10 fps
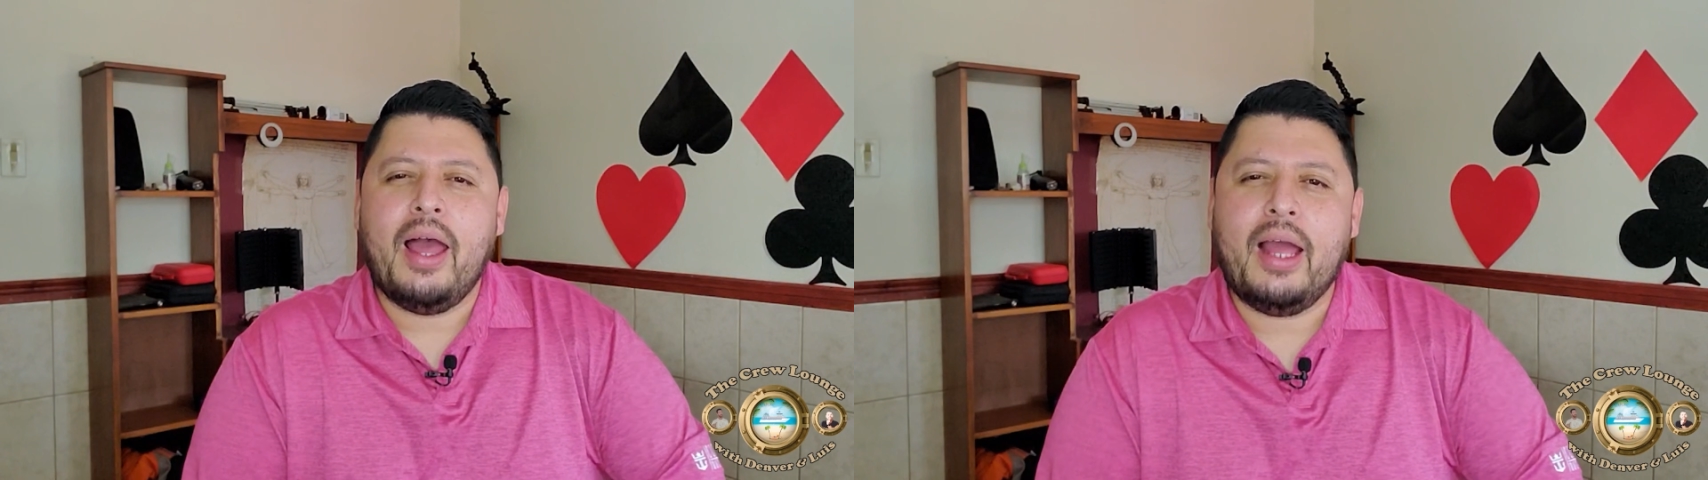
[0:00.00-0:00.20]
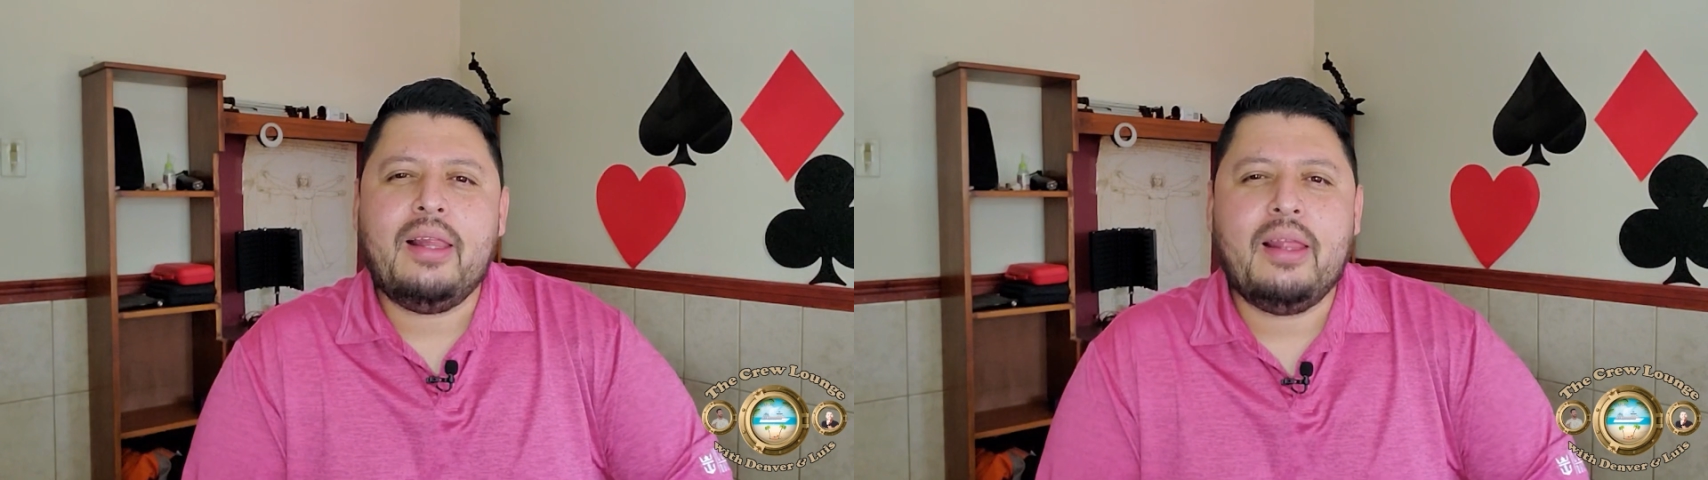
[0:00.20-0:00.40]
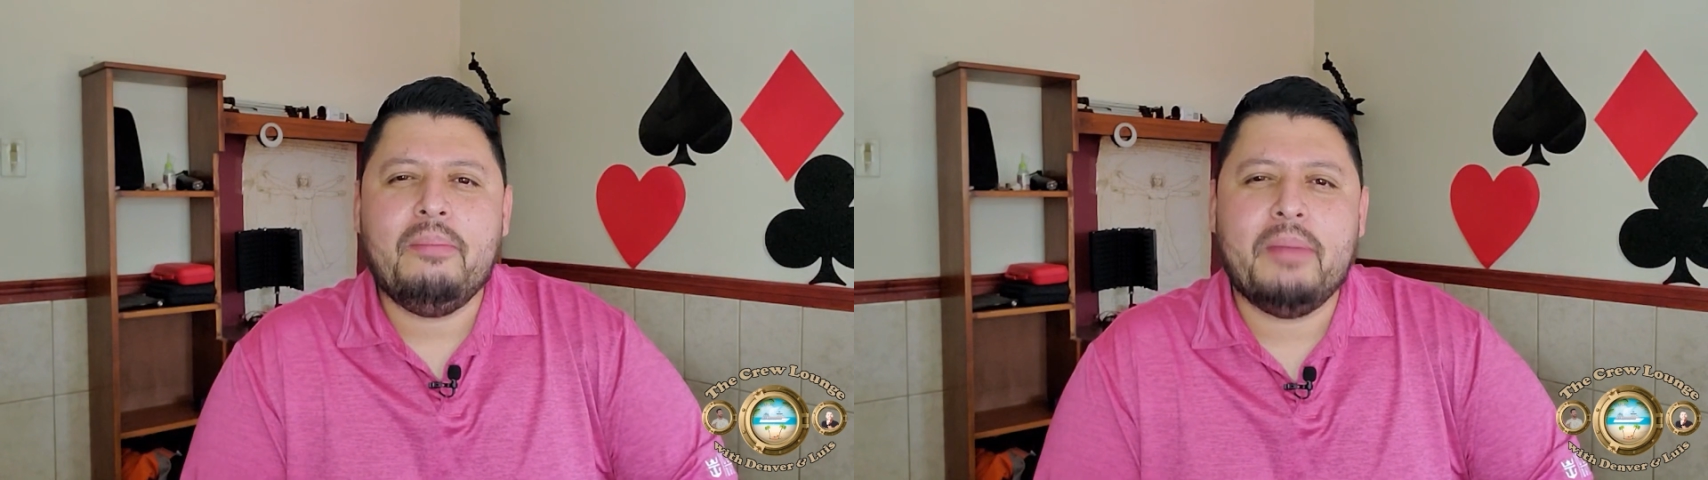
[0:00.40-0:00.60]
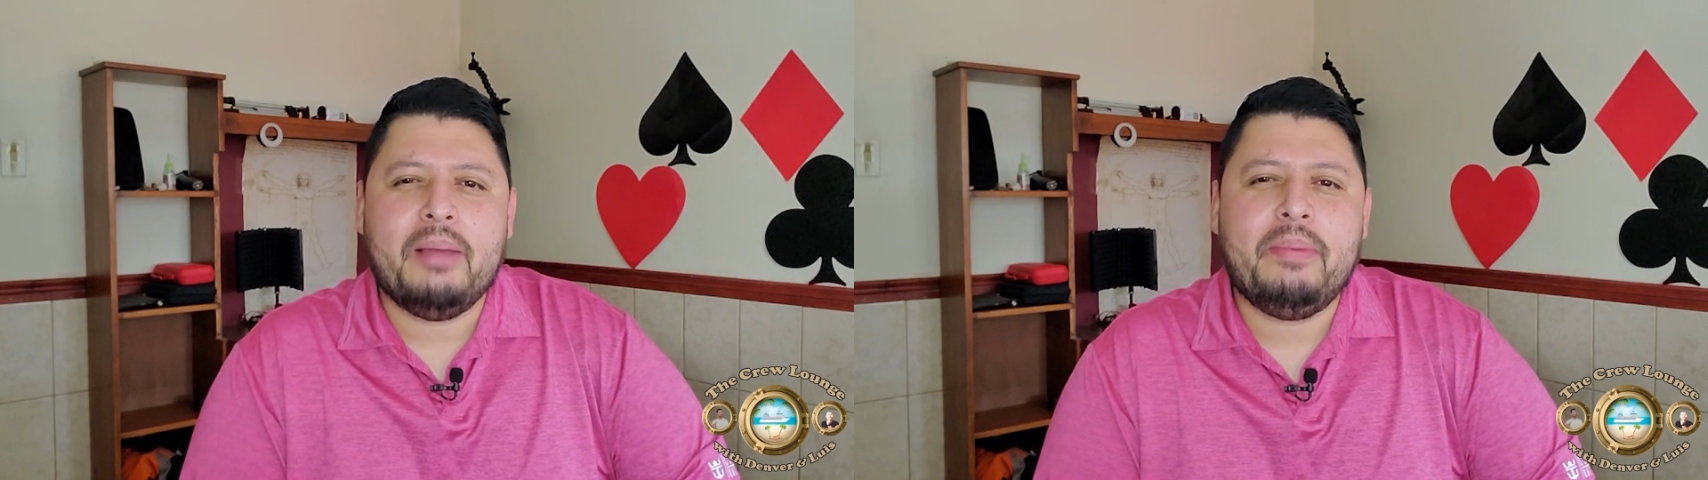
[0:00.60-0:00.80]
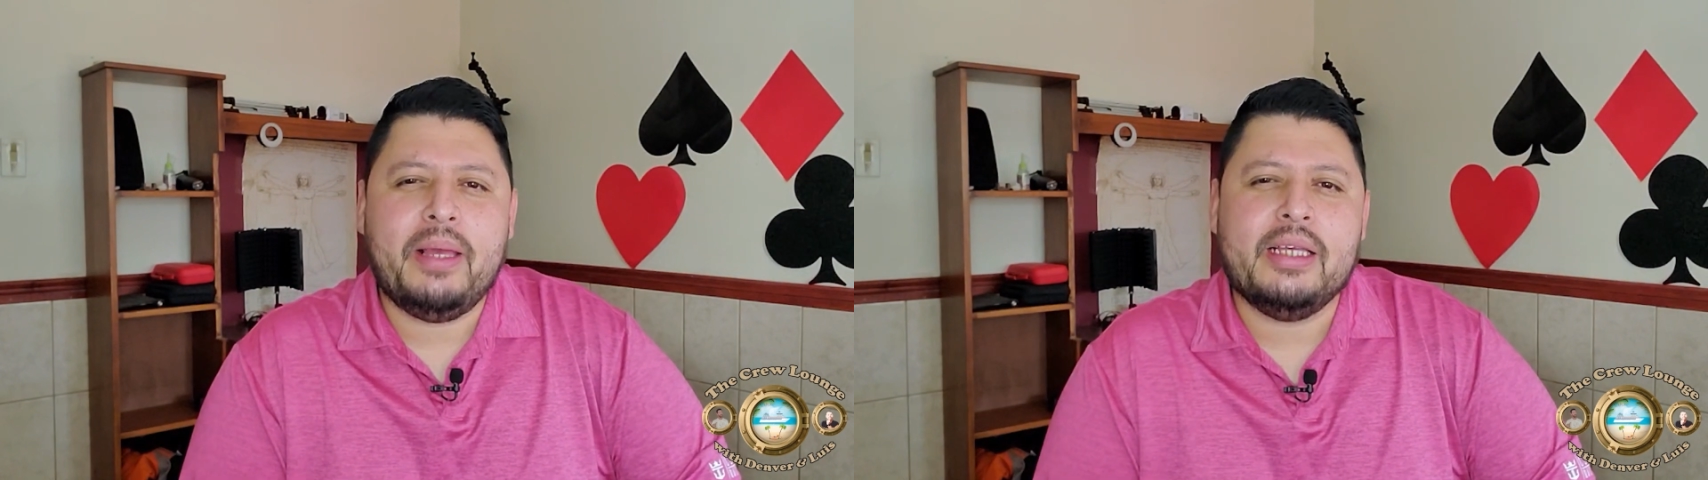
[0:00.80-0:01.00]
I think
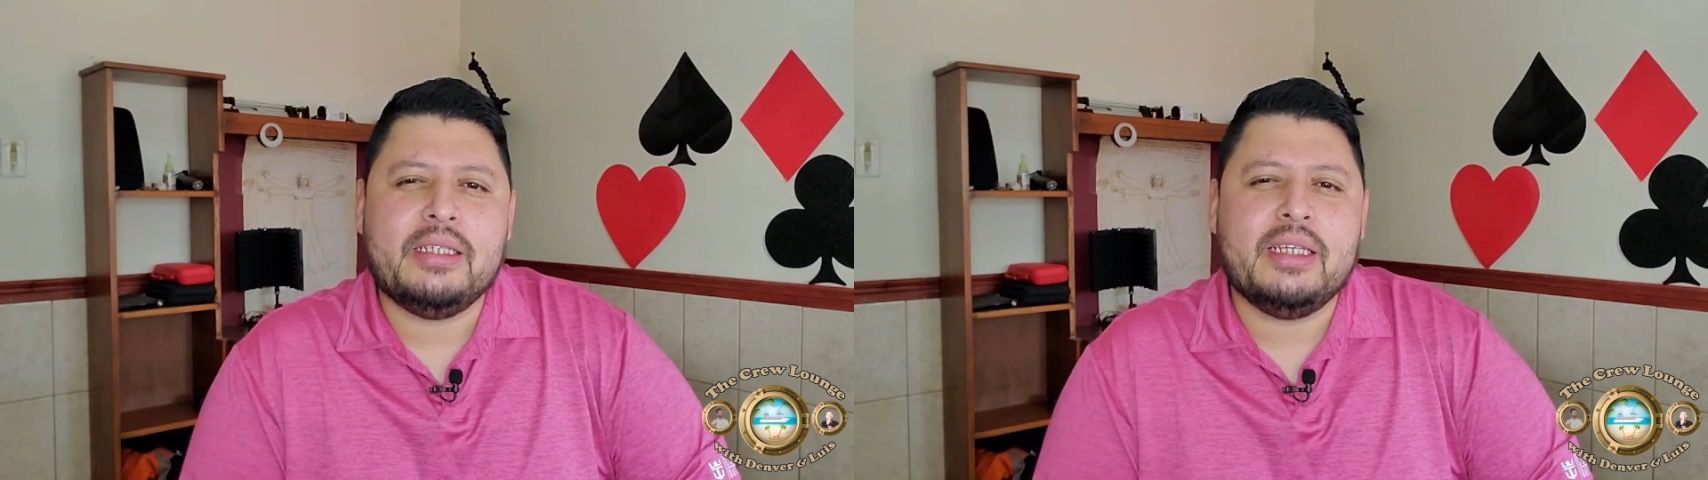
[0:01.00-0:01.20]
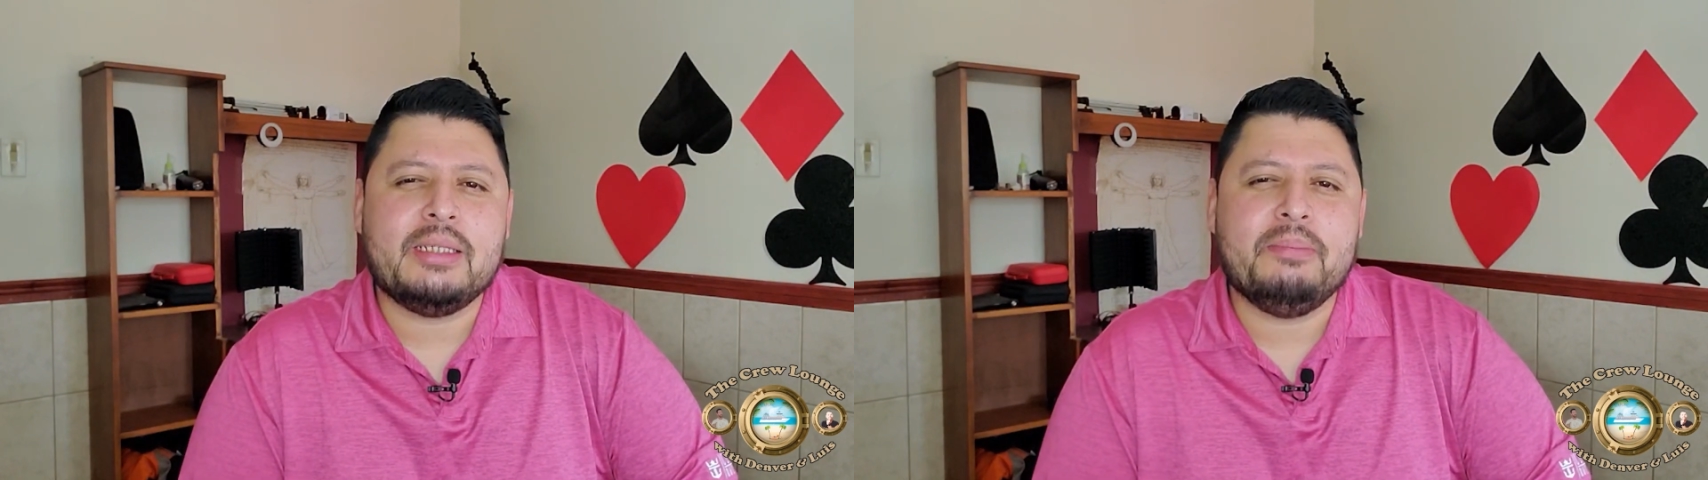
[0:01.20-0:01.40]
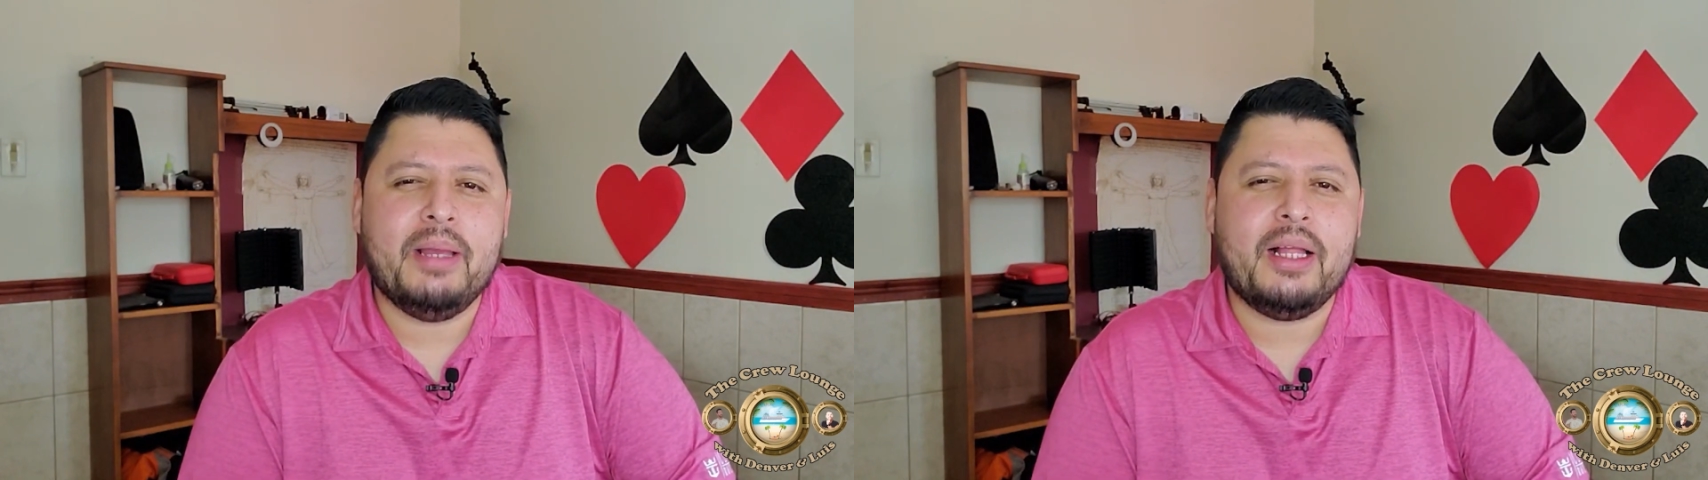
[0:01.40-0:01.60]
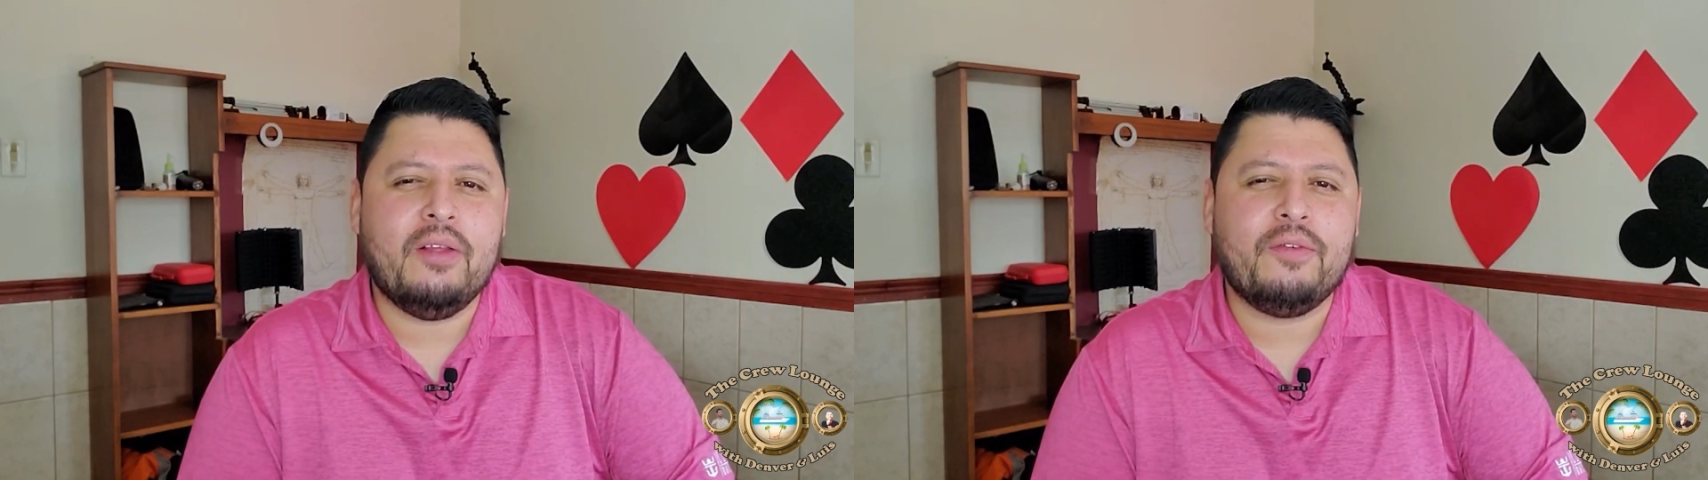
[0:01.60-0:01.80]
maybe it's the smell